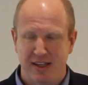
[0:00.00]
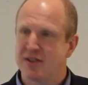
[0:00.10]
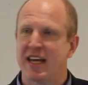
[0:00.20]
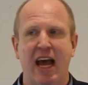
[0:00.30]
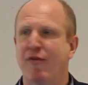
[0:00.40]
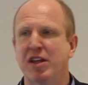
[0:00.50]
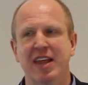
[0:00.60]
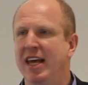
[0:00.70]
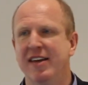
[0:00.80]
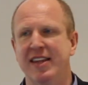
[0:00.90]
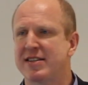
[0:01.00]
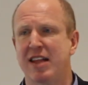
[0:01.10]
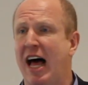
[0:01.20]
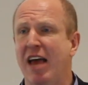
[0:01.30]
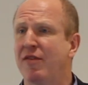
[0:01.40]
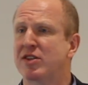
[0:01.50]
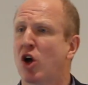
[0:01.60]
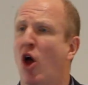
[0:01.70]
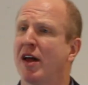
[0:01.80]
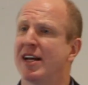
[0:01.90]
You see, everything in this life is
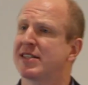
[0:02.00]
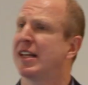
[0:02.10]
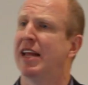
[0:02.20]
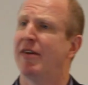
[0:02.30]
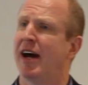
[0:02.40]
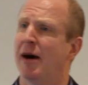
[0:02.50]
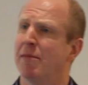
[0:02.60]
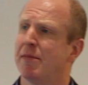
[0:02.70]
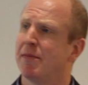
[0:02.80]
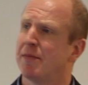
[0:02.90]
calling us to live it up.